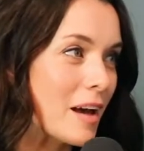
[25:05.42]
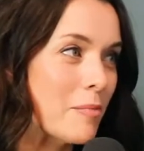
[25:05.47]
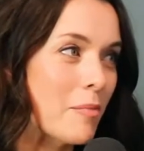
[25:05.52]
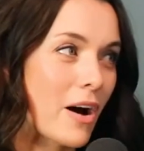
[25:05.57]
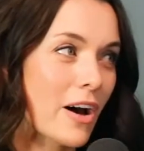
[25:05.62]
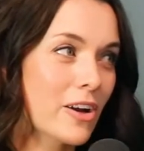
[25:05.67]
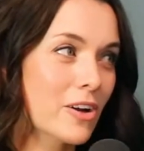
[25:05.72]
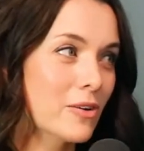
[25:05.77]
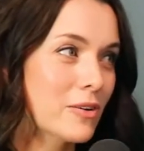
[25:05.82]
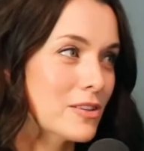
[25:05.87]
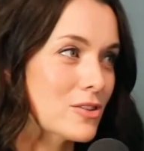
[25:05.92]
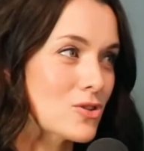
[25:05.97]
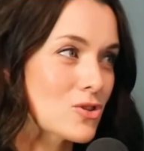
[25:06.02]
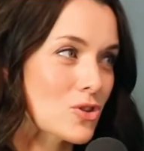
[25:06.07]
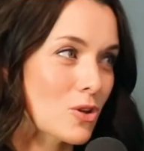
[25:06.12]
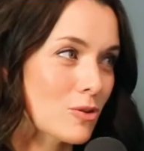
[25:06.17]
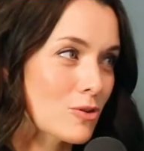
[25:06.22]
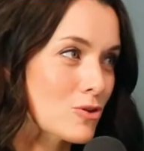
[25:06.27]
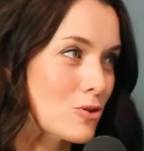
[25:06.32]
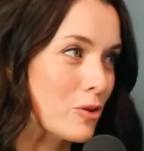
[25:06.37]
That motto is
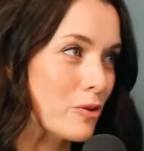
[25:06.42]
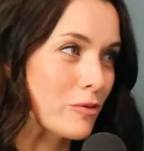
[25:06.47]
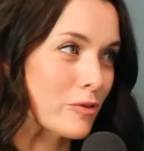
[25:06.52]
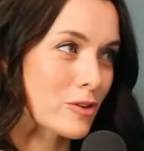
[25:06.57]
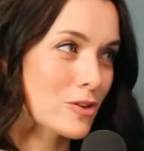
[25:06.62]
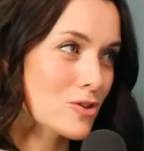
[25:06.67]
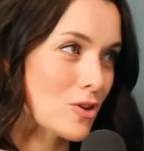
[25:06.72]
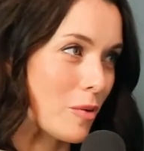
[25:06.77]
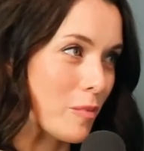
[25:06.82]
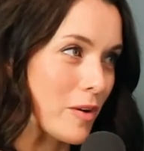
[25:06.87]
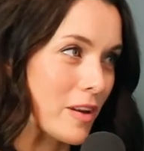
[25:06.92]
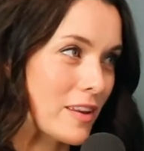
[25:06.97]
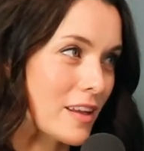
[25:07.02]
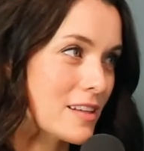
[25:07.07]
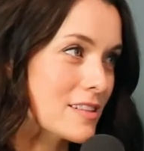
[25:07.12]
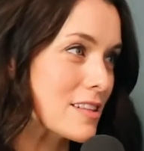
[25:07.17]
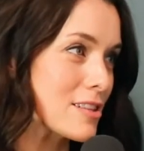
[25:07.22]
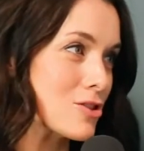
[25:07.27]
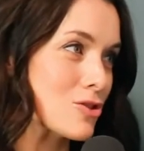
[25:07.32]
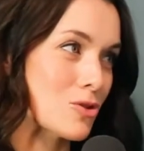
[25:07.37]
so true for so many
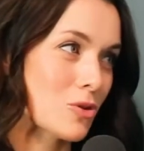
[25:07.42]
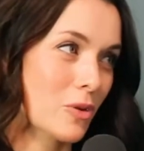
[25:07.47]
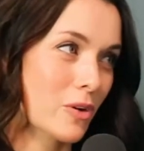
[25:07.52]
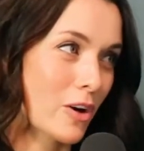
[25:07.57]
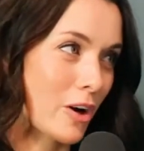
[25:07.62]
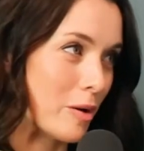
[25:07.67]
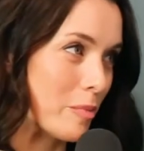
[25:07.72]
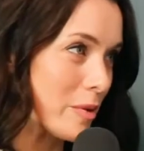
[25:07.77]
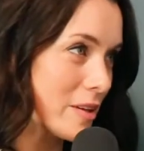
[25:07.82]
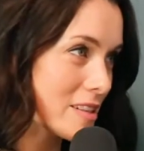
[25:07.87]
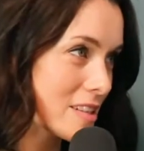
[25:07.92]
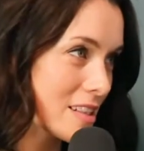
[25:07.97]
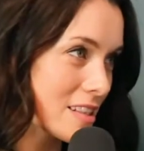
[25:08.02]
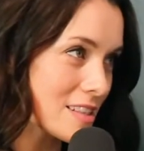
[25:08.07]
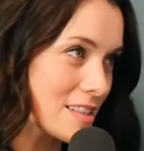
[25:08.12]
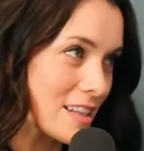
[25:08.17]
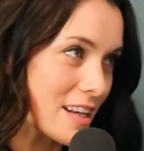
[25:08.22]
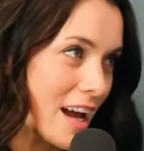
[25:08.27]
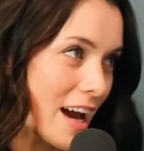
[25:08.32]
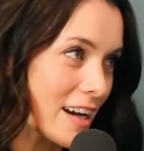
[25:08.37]
things. It's true in our
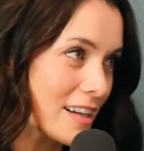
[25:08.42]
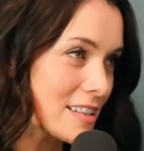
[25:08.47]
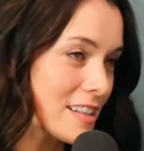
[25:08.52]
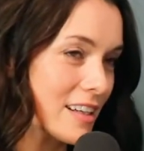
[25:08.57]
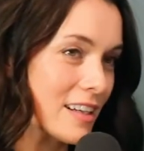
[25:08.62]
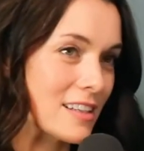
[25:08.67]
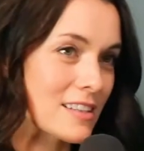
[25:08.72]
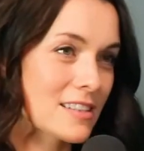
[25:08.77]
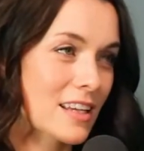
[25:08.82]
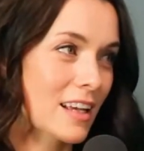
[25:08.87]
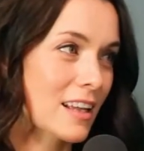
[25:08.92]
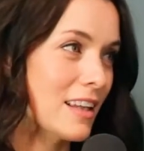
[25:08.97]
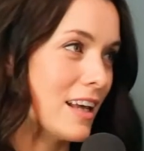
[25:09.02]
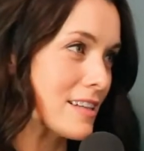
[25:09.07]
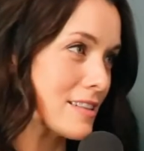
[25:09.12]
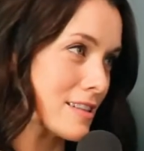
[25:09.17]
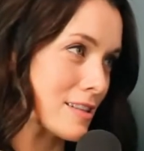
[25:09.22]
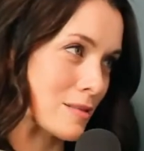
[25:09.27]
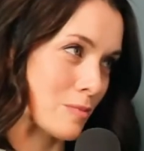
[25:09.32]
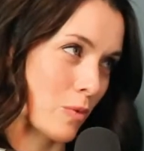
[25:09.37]
business and acting. It's like
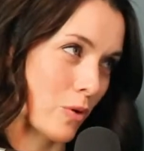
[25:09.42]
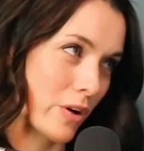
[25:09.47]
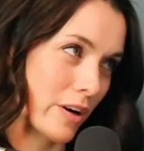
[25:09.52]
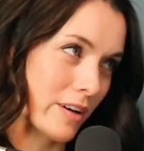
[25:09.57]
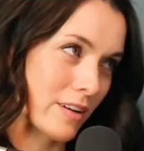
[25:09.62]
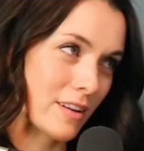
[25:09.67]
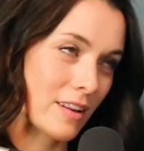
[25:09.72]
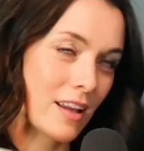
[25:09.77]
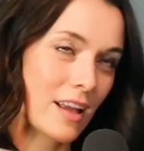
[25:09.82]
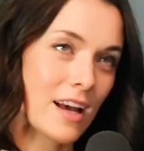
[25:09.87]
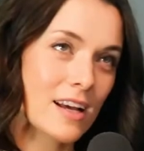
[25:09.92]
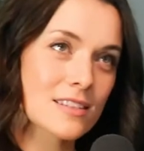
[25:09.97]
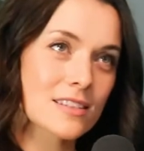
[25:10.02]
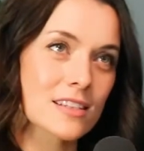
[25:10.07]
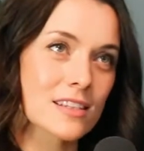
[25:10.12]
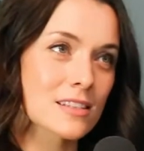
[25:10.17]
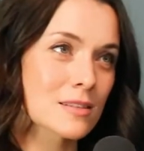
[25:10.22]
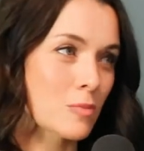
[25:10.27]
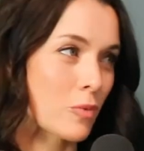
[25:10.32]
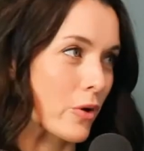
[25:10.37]
less is more. Yeah.
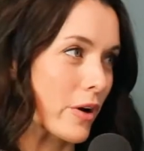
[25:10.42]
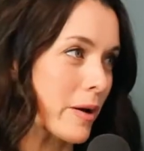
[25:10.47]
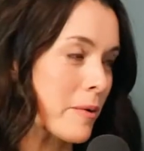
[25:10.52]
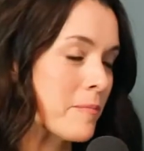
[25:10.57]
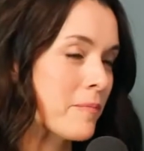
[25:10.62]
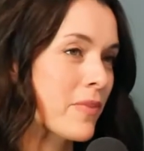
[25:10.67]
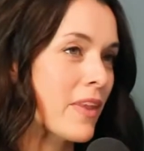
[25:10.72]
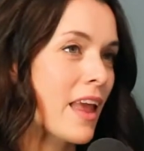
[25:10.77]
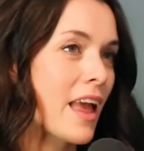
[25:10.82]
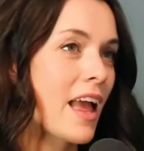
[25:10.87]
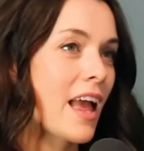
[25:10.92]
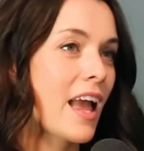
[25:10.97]
Less is more.